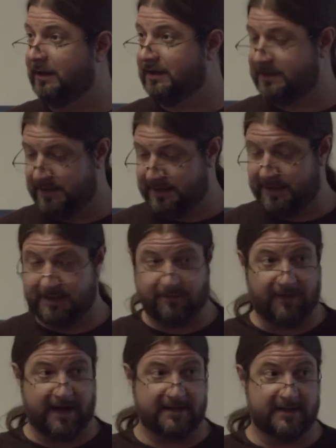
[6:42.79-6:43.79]
this disease
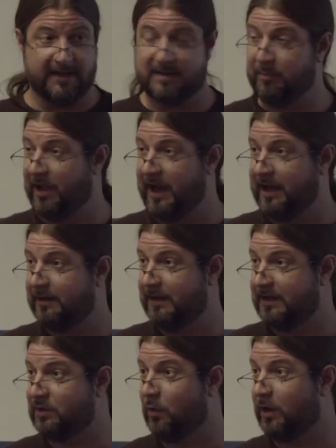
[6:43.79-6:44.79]
affects this plant,
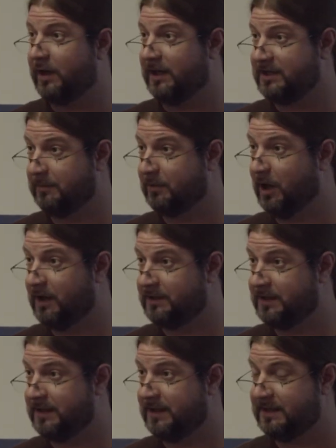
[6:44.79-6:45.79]
this organism
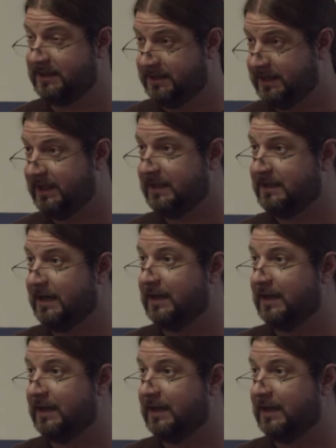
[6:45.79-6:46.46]
causes this disease,